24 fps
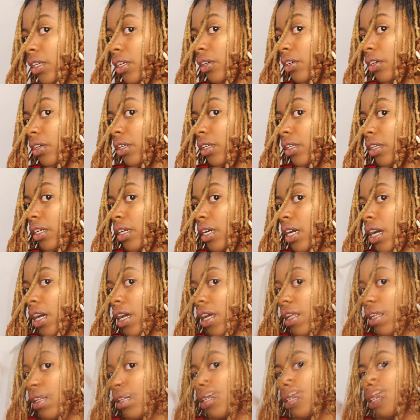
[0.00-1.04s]
good
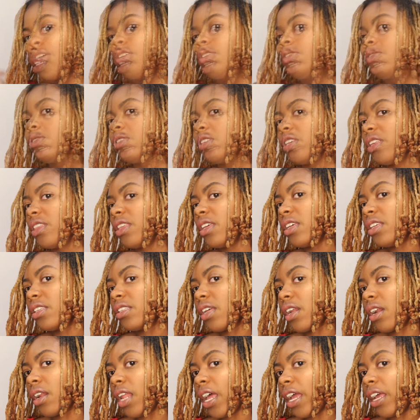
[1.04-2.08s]
cut. You see these
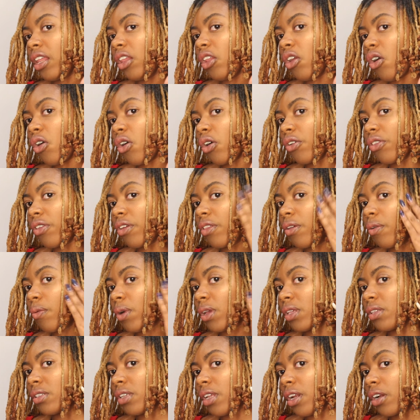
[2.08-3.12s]
that are like longer than the
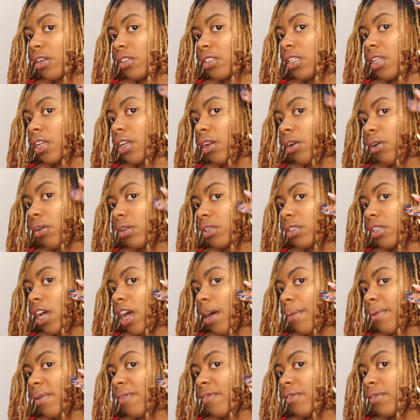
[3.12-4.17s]
ones that are sitting on
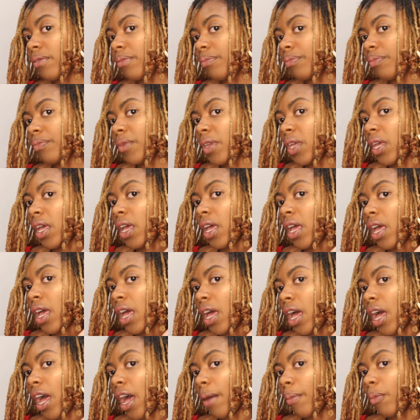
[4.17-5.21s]
top of them?
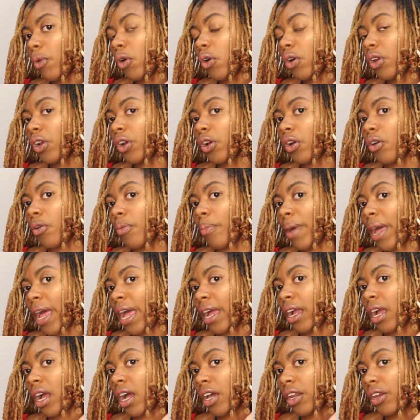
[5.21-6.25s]
I'm gonna go
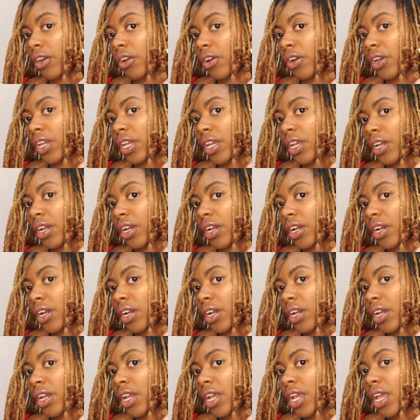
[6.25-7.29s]
back under
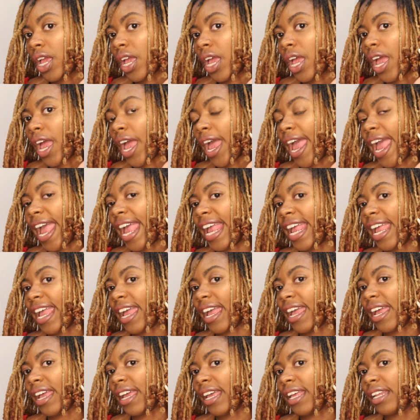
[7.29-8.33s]
here
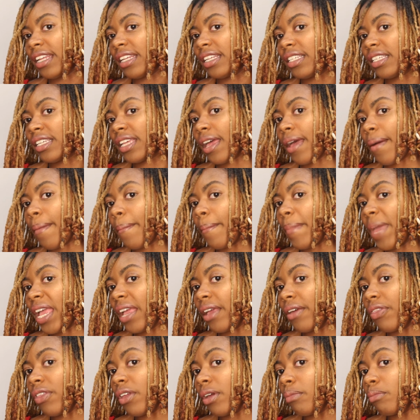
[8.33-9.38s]
and make
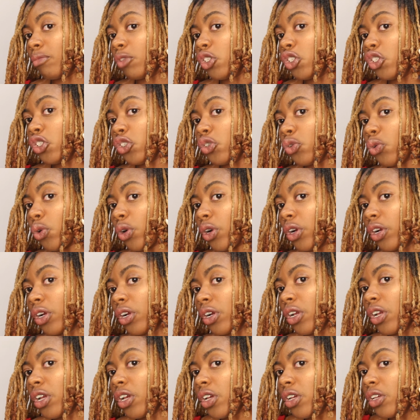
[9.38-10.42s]
them
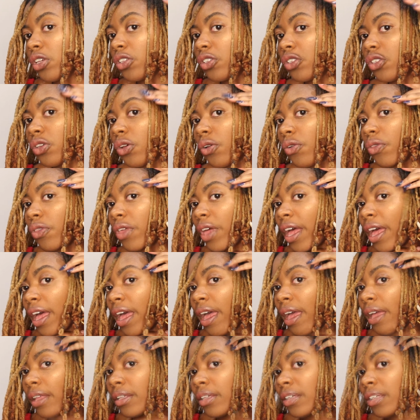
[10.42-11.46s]
shorter so
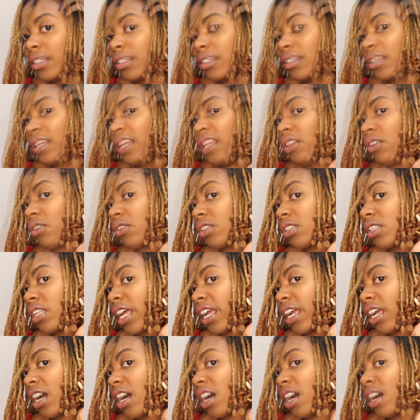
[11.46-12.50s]
that it looks
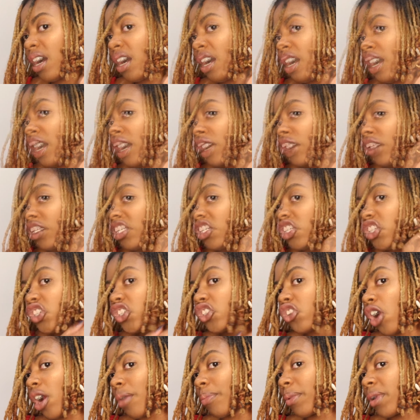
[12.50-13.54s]
like a really
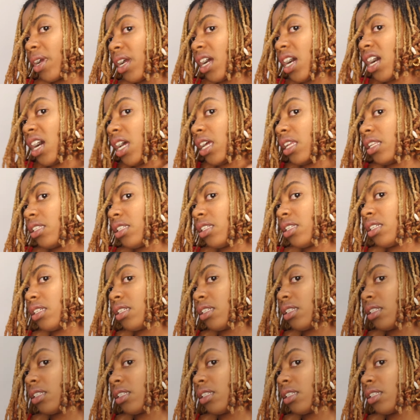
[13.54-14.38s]
sharp cut.